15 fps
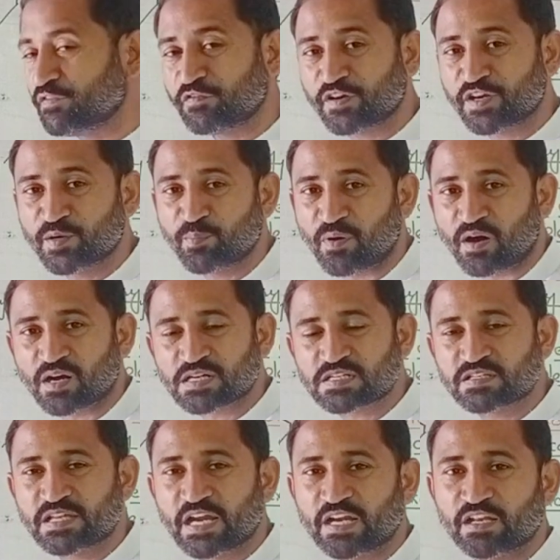different parts
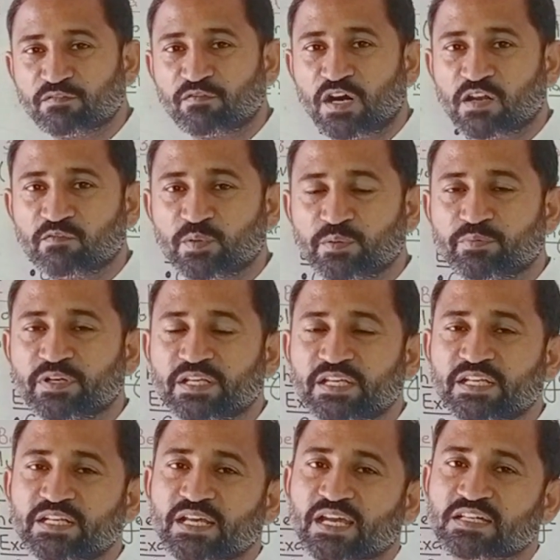that involve between
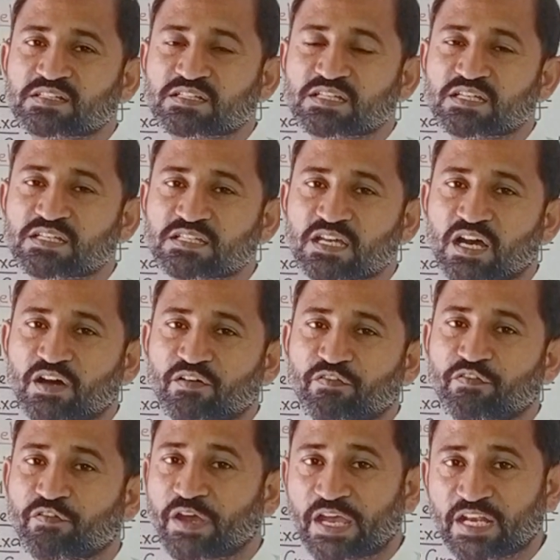heat exchange
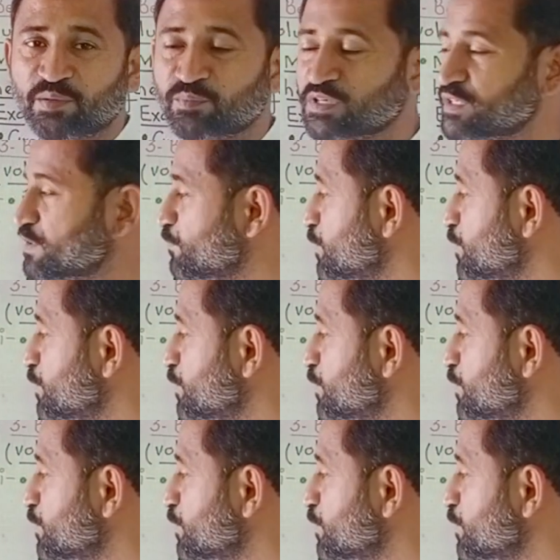of animal